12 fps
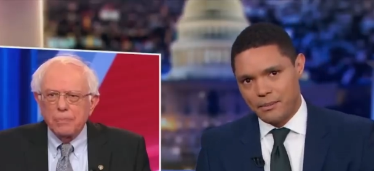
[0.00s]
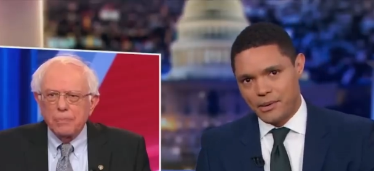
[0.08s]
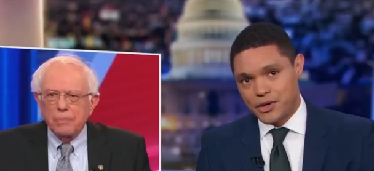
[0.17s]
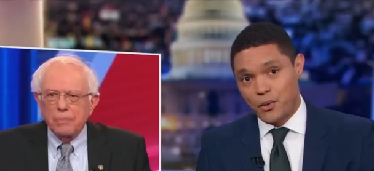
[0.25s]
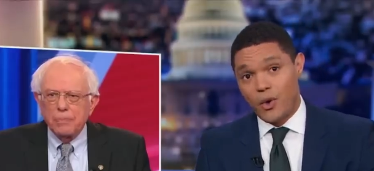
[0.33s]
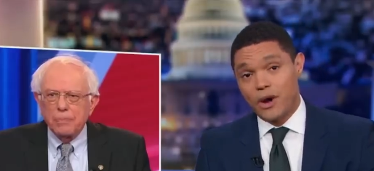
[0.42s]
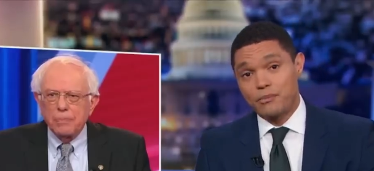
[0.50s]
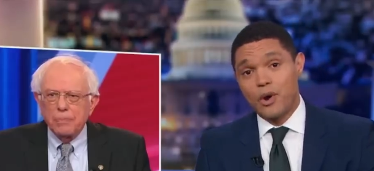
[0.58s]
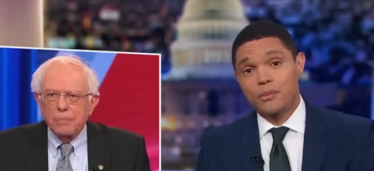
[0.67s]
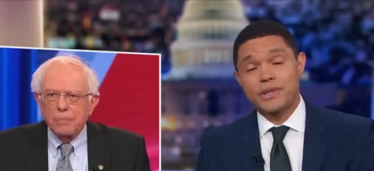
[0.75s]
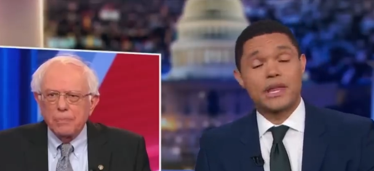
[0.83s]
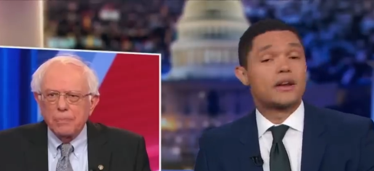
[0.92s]
Speaker 1: but the one
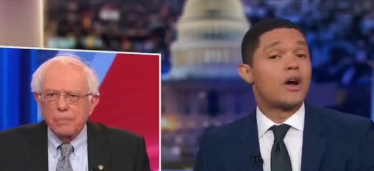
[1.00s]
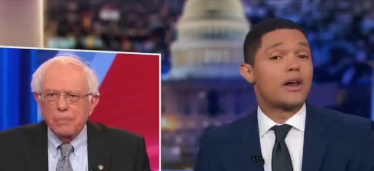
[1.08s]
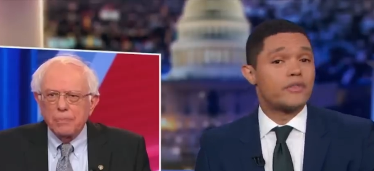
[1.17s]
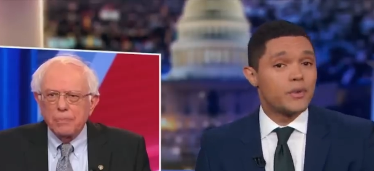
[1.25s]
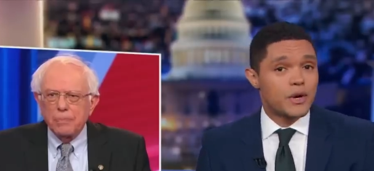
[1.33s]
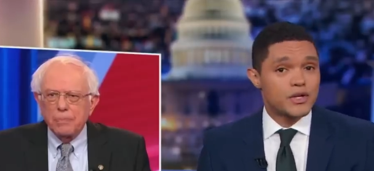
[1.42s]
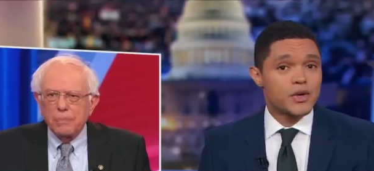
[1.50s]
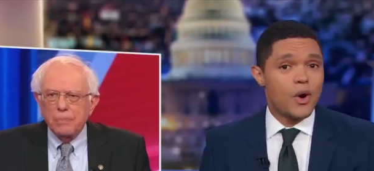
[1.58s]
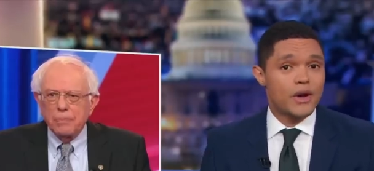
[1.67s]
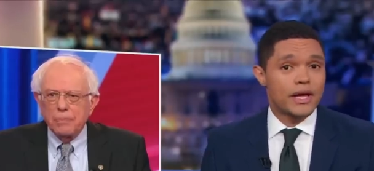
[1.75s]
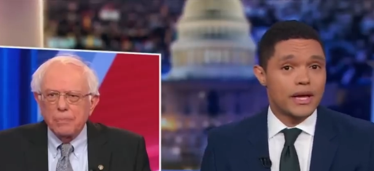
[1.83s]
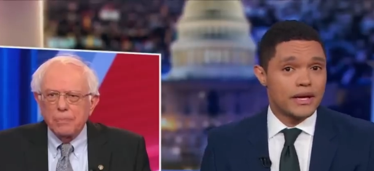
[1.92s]
moment that got everyone
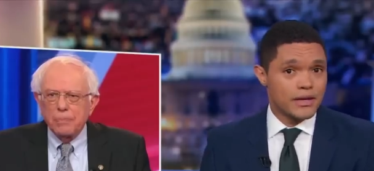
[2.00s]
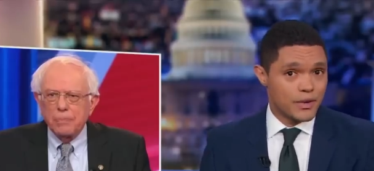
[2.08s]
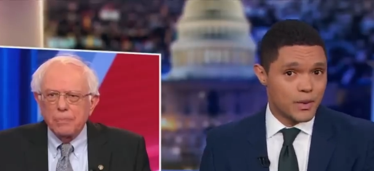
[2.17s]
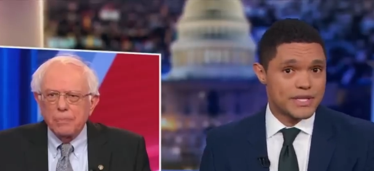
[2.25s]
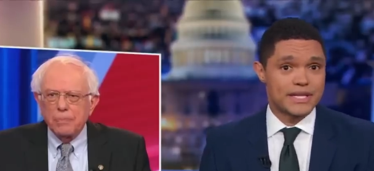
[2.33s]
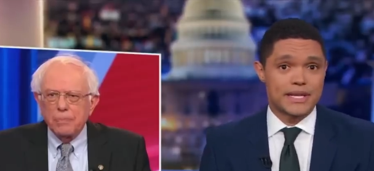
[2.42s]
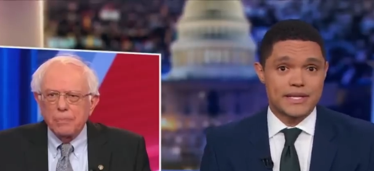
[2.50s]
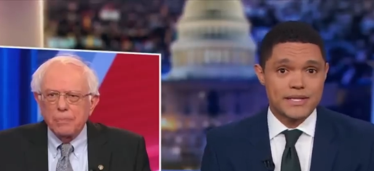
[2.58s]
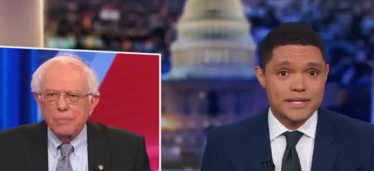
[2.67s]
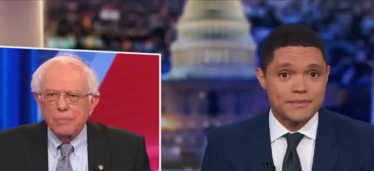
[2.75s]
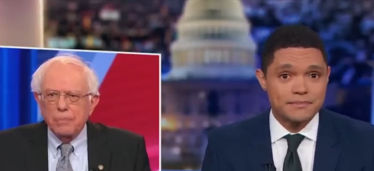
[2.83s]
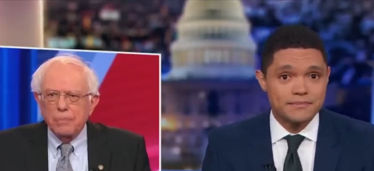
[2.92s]
talking was
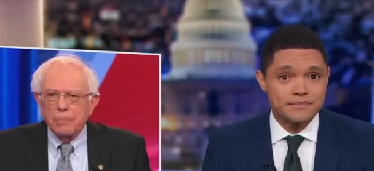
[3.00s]
this.